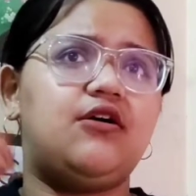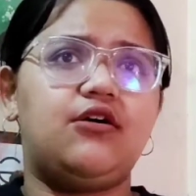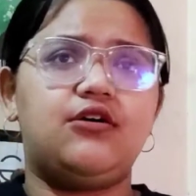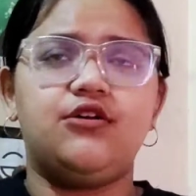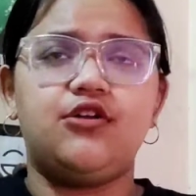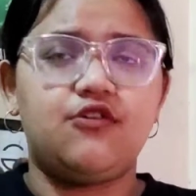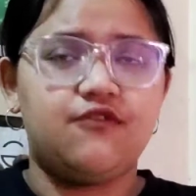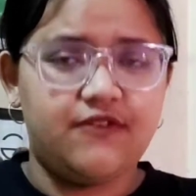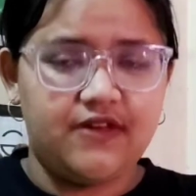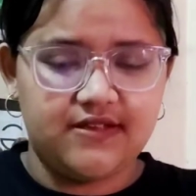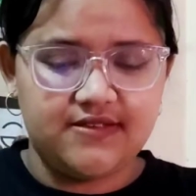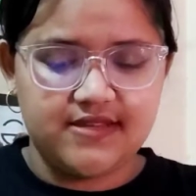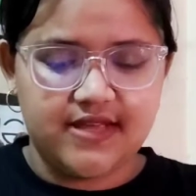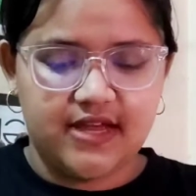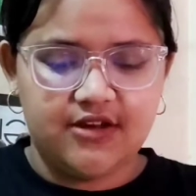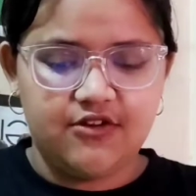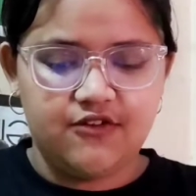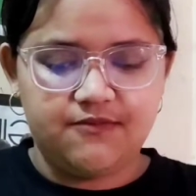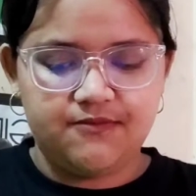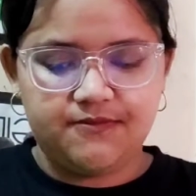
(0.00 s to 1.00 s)
on your face
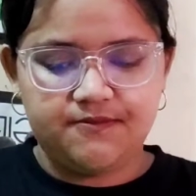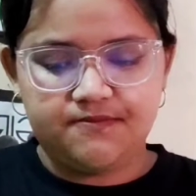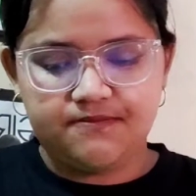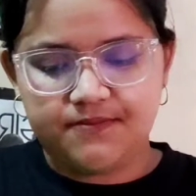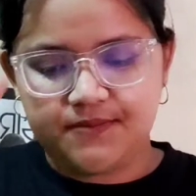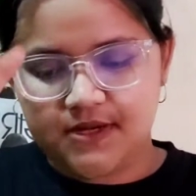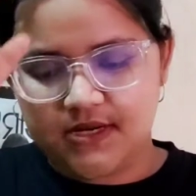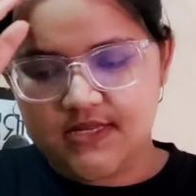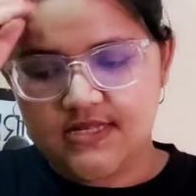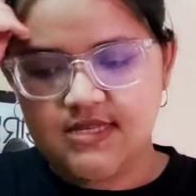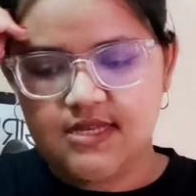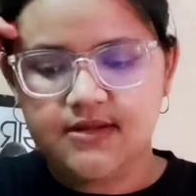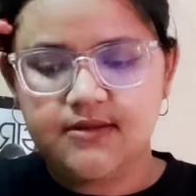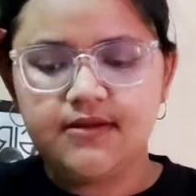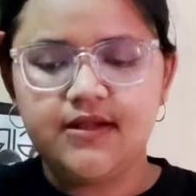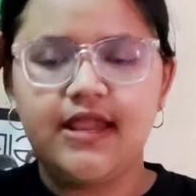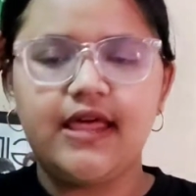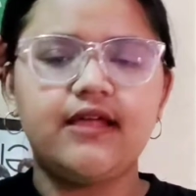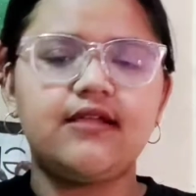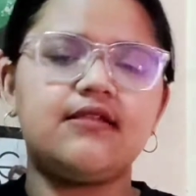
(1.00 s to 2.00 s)
kind of
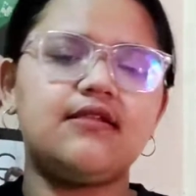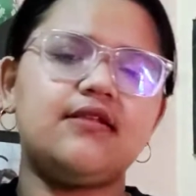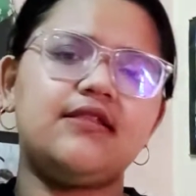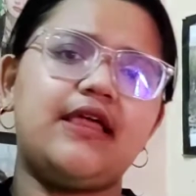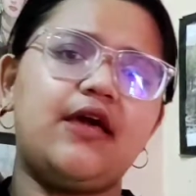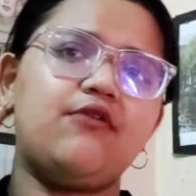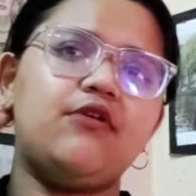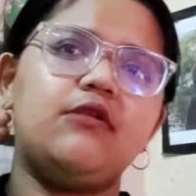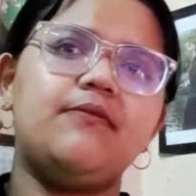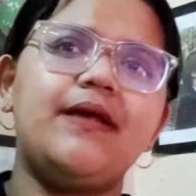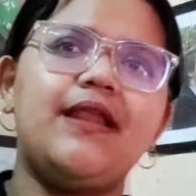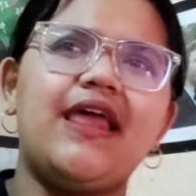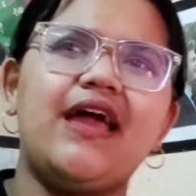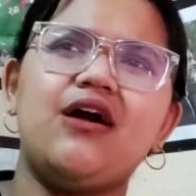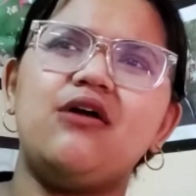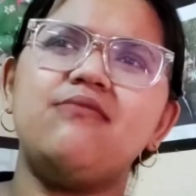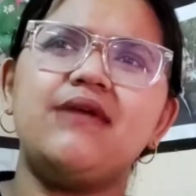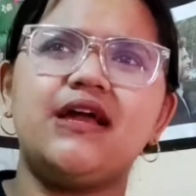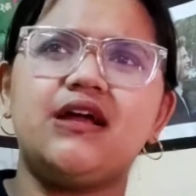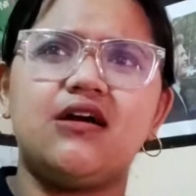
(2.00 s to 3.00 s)
person, they will be
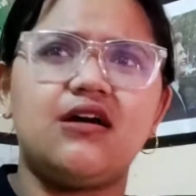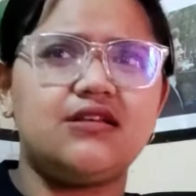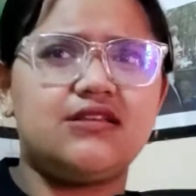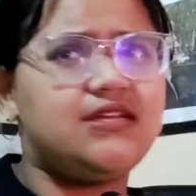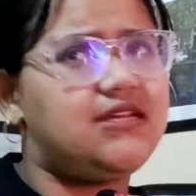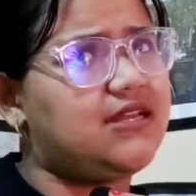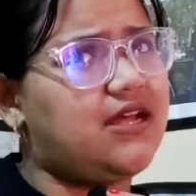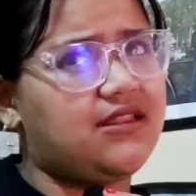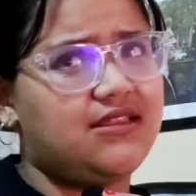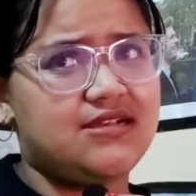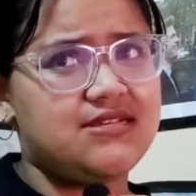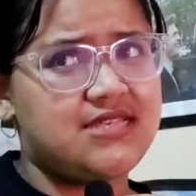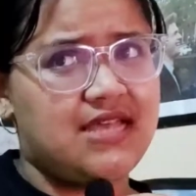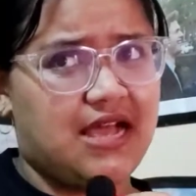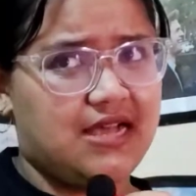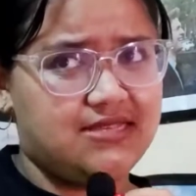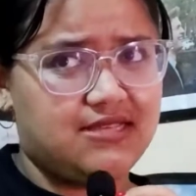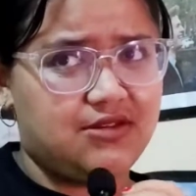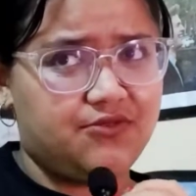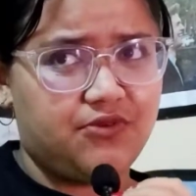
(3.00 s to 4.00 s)
like, oh my god Tina, this
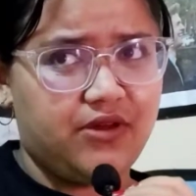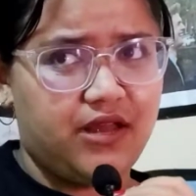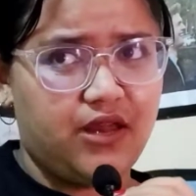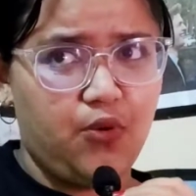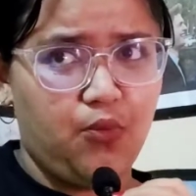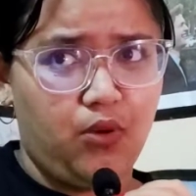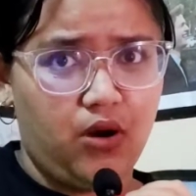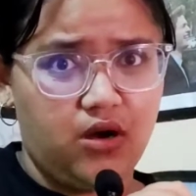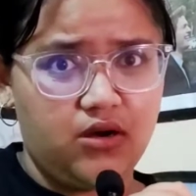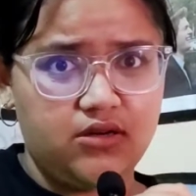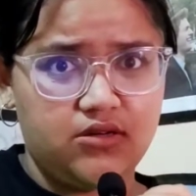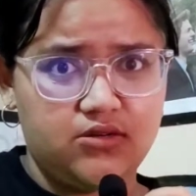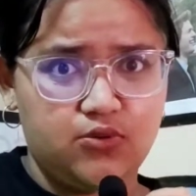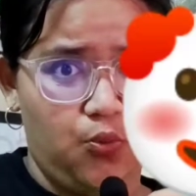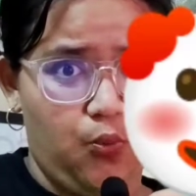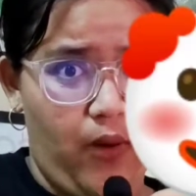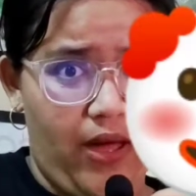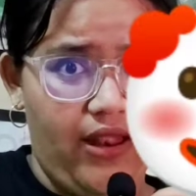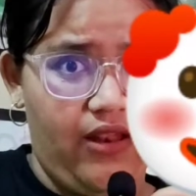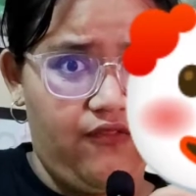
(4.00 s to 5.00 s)
hasn't really worked
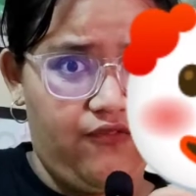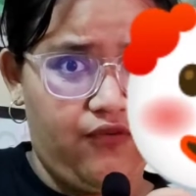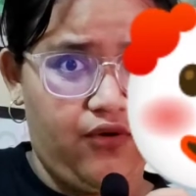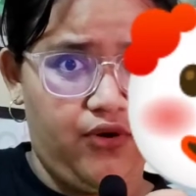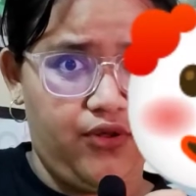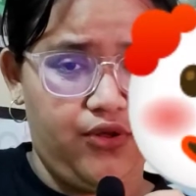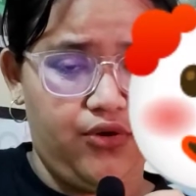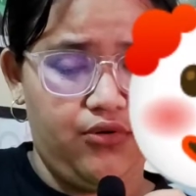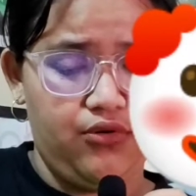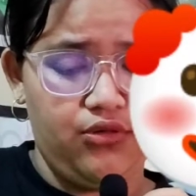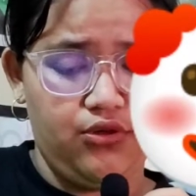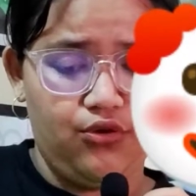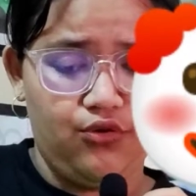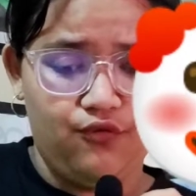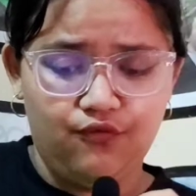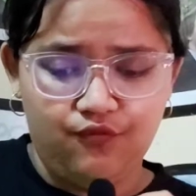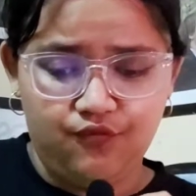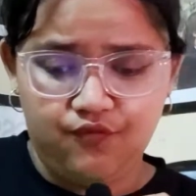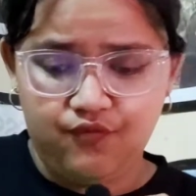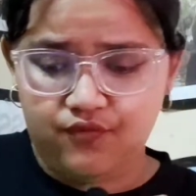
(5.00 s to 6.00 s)
well for you,
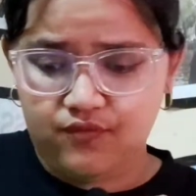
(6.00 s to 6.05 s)
you've